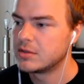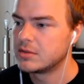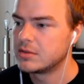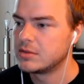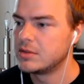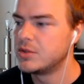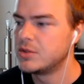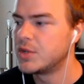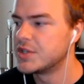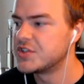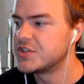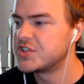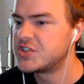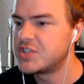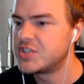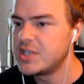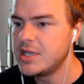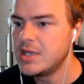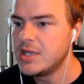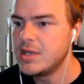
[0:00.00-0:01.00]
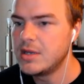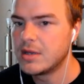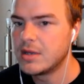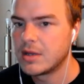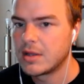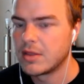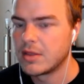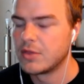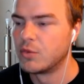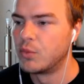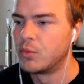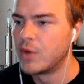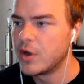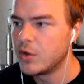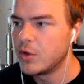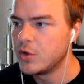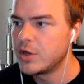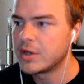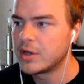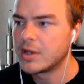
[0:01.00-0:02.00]
You can see the
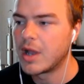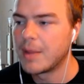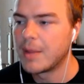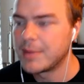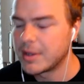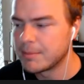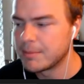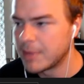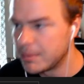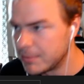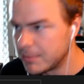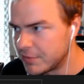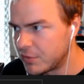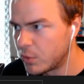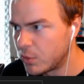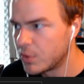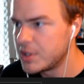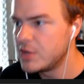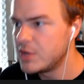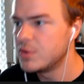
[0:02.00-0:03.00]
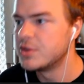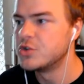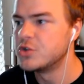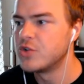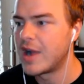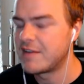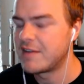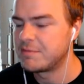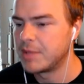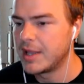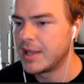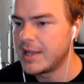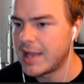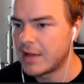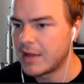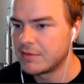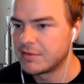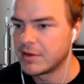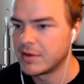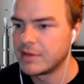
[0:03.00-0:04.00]
road coming before you, the draft playing out
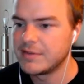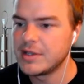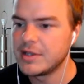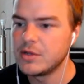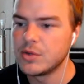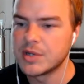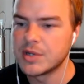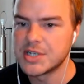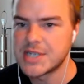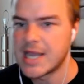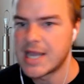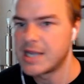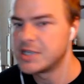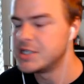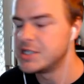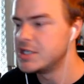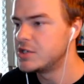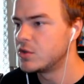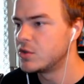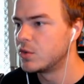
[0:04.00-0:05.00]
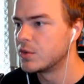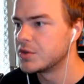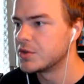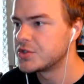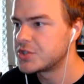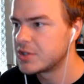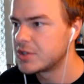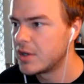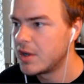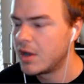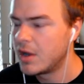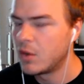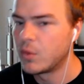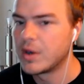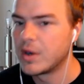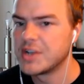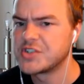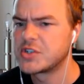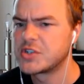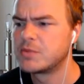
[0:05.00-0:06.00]
in front of you. You can take detours.
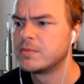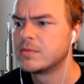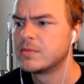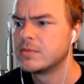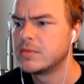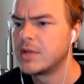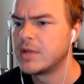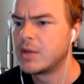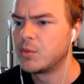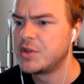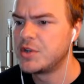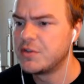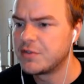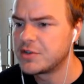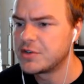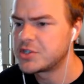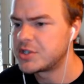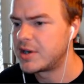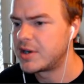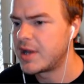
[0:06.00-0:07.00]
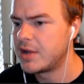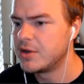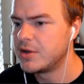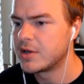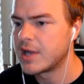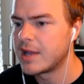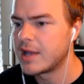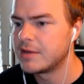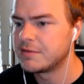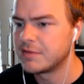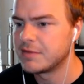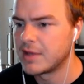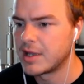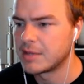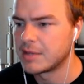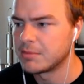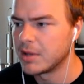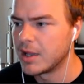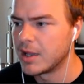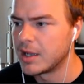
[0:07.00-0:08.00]
Whereas when you first start out, you're kind of flying
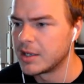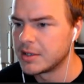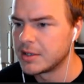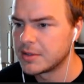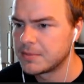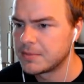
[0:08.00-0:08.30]
blind.